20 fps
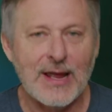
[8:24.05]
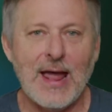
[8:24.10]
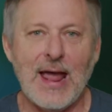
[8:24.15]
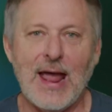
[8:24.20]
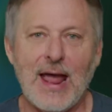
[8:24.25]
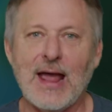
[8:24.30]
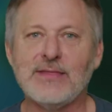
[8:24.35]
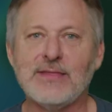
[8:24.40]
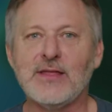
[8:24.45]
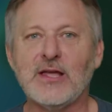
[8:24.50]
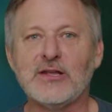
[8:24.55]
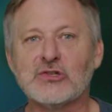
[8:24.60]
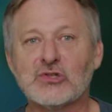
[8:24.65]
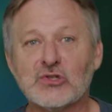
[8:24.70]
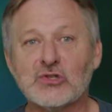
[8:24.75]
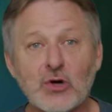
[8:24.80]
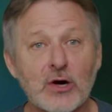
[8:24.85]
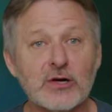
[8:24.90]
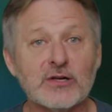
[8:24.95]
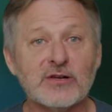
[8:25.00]
And they
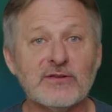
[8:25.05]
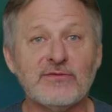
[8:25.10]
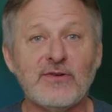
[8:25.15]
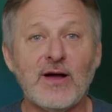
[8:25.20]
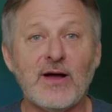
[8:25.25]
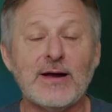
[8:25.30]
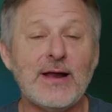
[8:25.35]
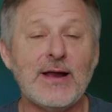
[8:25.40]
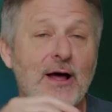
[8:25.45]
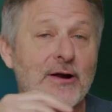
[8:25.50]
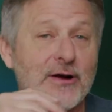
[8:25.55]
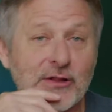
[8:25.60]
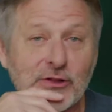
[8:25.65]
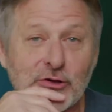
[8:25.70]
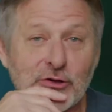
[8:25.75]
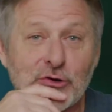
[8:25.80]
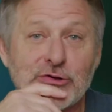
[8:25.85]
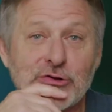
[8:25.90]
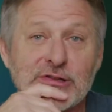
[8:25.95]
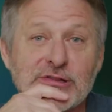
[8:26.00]
start to find out and
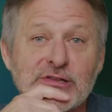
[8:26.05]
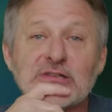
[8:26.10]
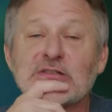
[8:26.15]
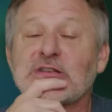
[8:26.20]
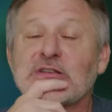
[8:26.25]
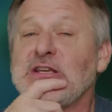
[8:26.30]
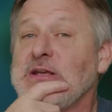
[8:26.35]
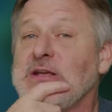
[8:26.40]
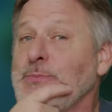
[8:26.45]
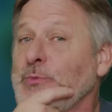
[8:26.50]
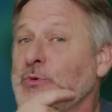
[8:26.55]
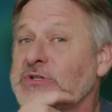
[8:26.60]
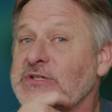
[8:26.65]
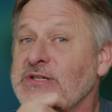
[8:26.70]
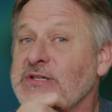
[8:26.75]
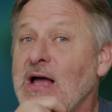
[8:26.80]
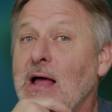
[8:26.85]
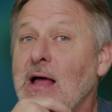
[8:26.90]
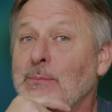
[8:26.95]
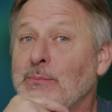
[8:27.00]
learn that this keep was
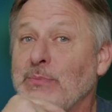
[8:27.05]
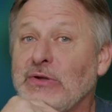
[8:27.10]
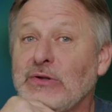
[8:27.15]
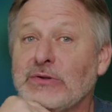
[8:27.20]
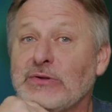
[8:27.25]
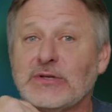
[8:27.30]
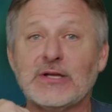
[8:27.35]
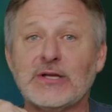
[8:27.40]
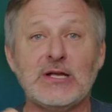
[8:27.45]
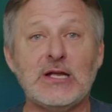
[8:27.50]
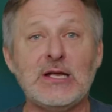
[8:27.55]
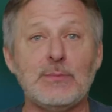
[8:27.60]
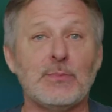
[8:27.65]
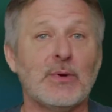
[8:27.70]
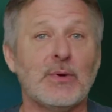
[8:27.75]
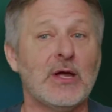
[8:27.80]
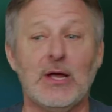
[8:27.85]
not built to keep